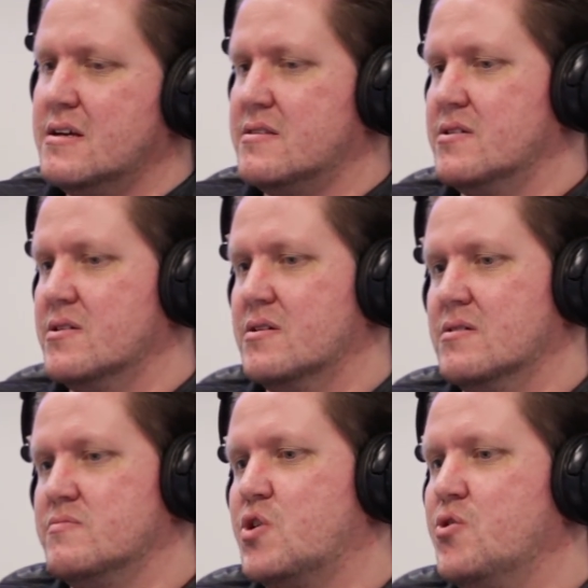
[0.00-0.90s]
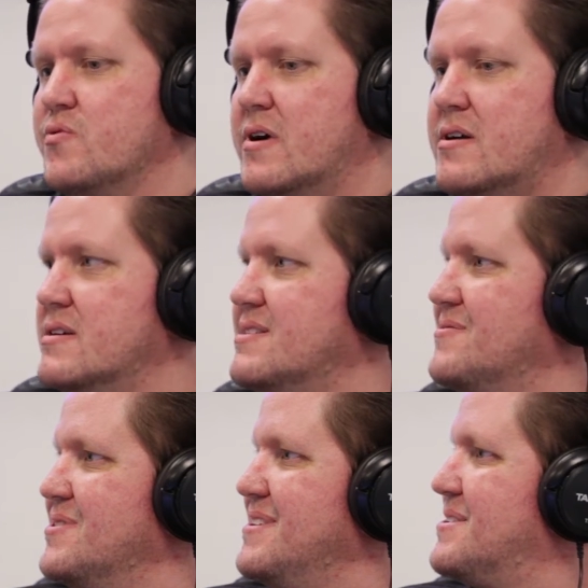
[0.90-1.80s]
their cold water isn't
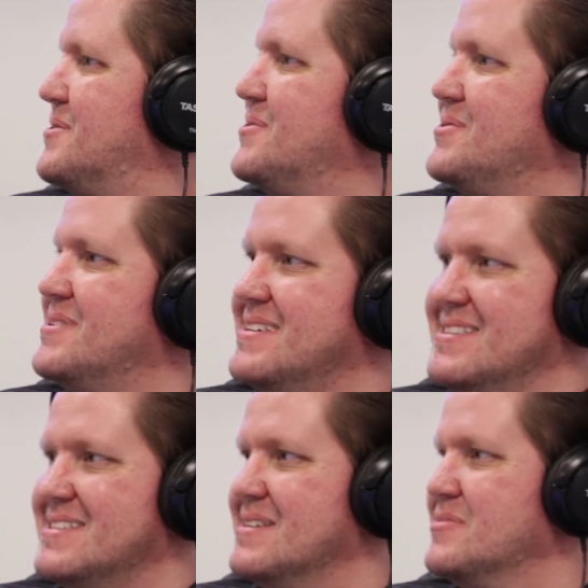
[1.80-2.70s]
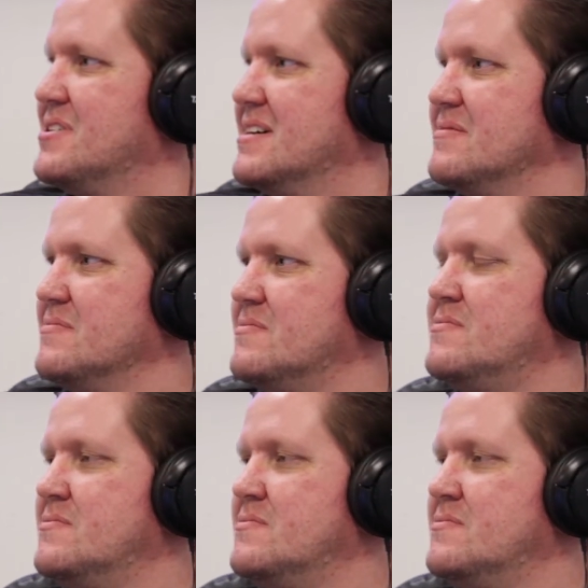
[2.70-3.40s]
really cold in the summertime.